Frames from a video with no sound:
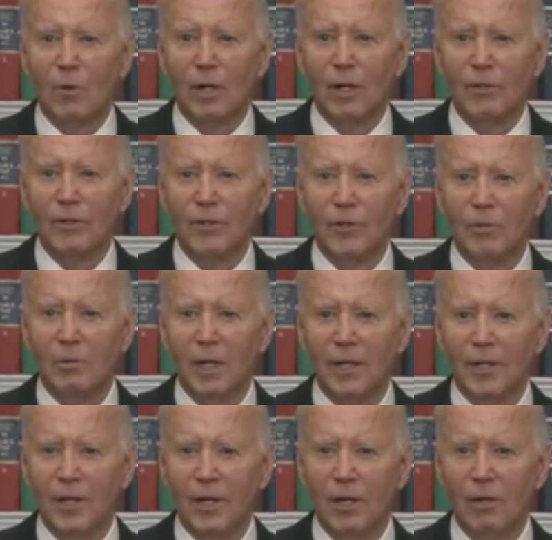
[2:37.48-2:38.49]
aware than you
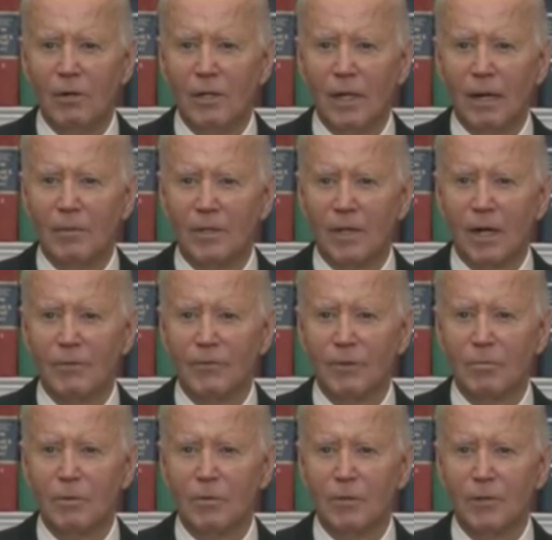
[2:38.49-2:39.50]
might know, and I'm
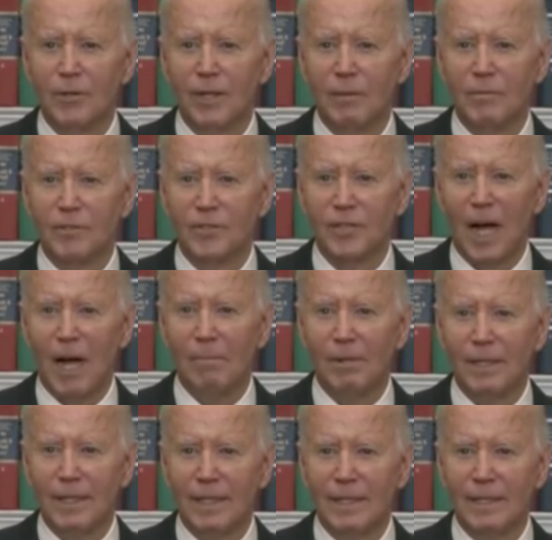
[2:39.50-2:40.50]
comfortable with them
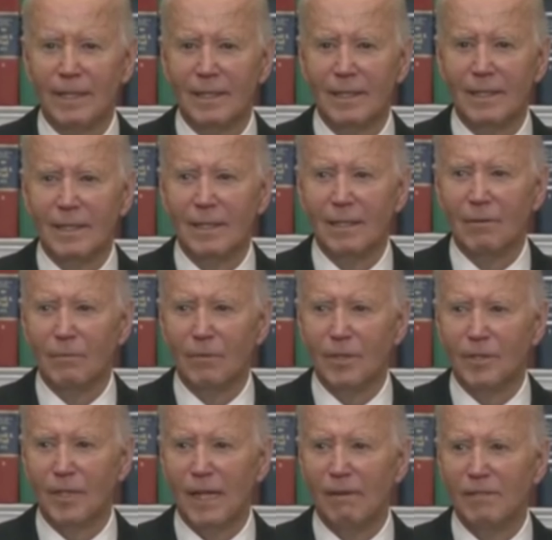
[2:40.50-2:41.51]
stopping.
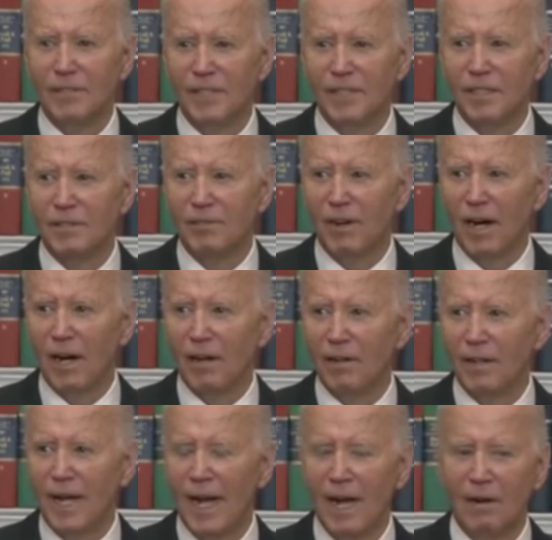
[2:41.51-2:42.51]
We should have a
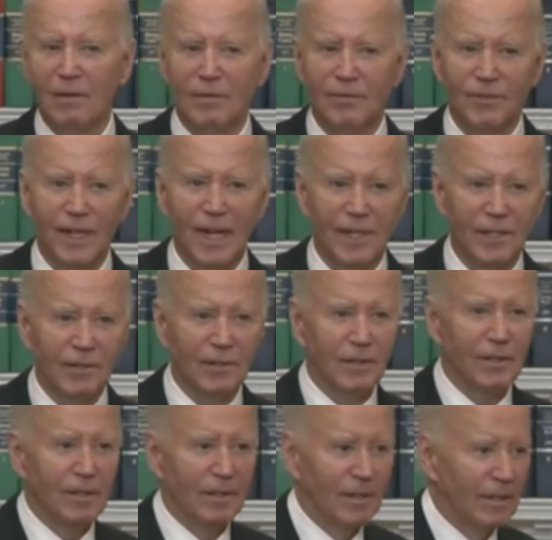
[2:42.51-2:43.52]
ceasefire now. Thank you.
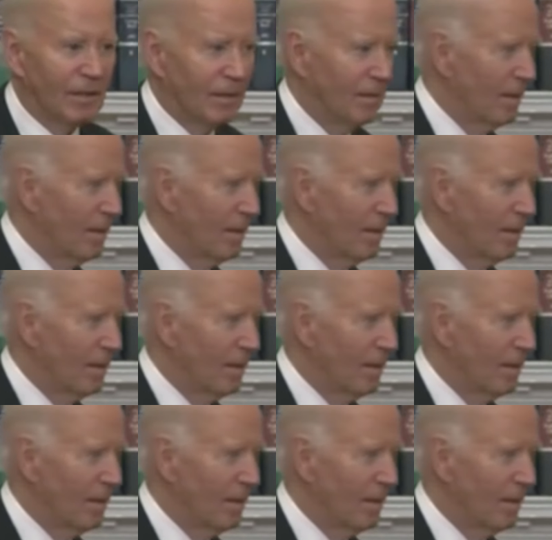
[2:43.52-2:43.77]
expect